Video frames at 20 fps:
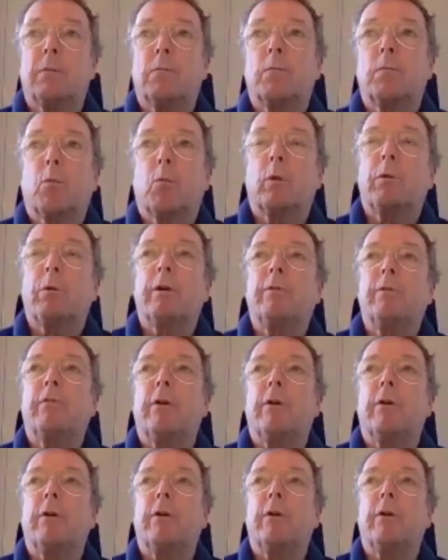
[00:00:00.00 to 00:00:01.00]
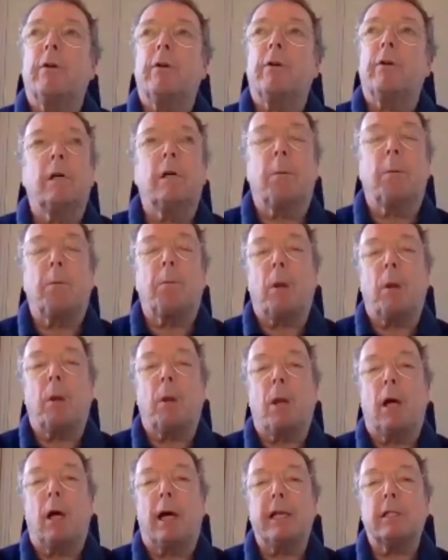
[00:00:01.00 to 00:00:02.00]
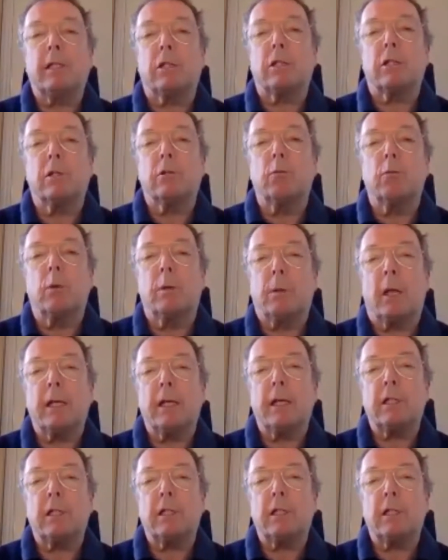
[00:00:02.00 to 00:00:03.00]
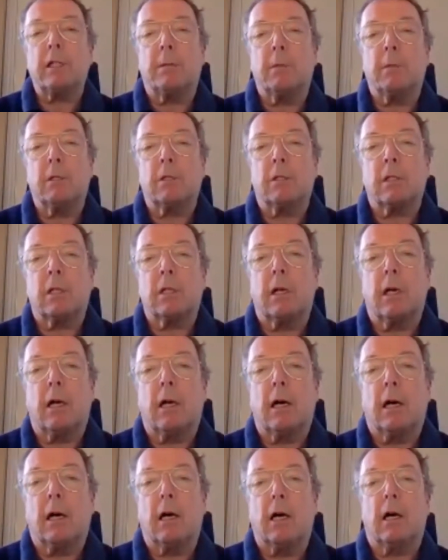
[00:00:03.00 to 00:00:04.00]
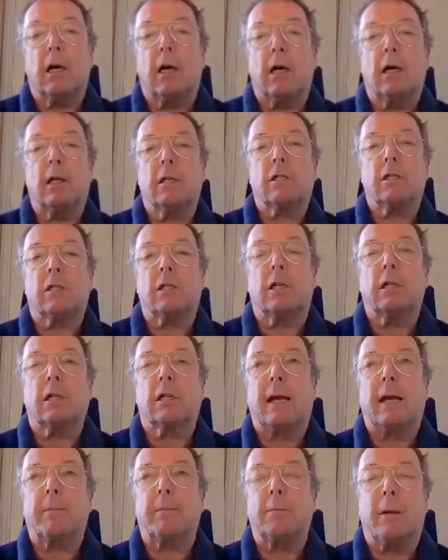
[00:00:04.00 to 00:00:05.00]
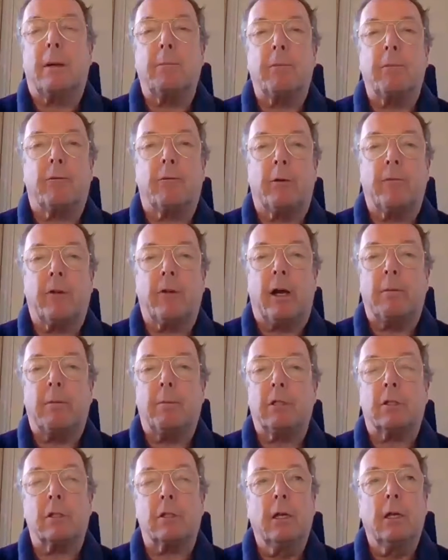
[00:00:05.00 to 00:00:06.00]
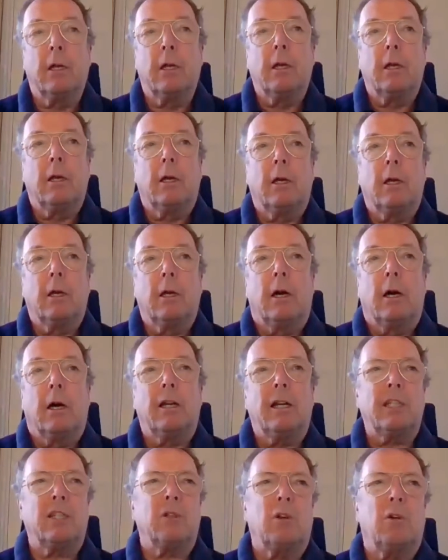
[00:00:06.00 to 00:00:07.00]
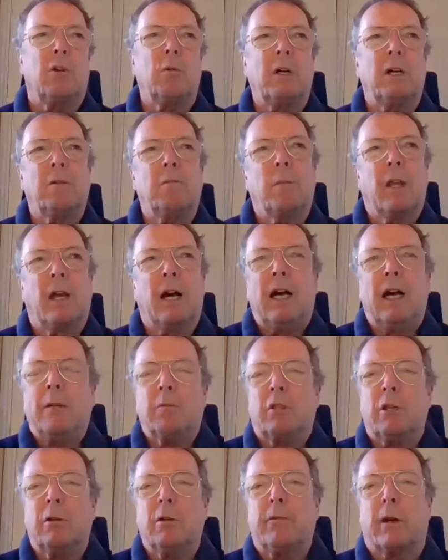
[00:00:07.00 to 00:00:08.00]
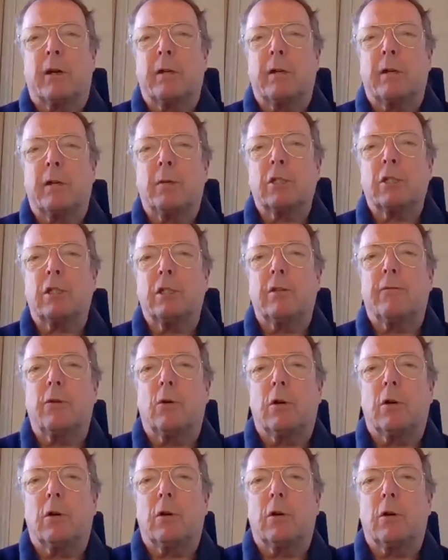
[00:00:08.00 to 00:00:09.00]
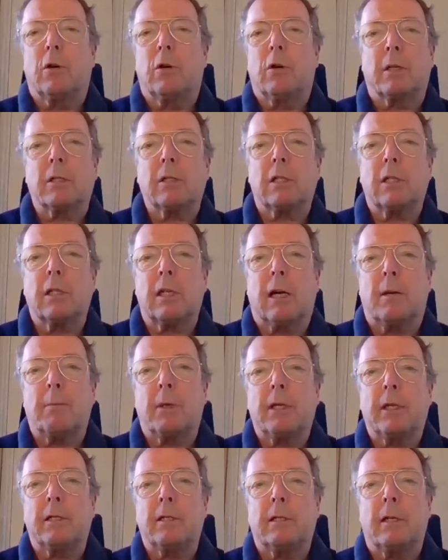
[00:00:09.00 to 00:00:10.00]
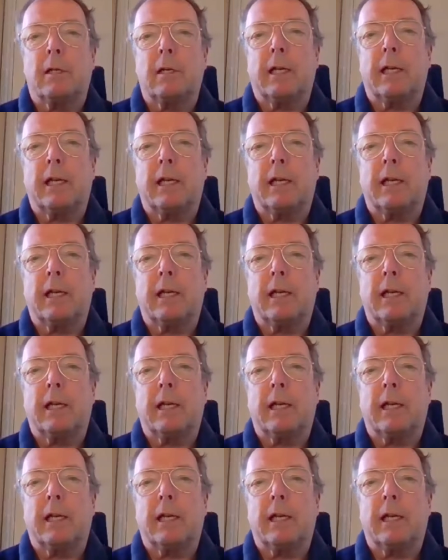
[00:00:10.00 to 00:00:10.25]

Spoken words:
were invited to apply to replace him as cabinet member for environment. And I thought, well, I hadn't done very much in the 4 or 5 months that I've been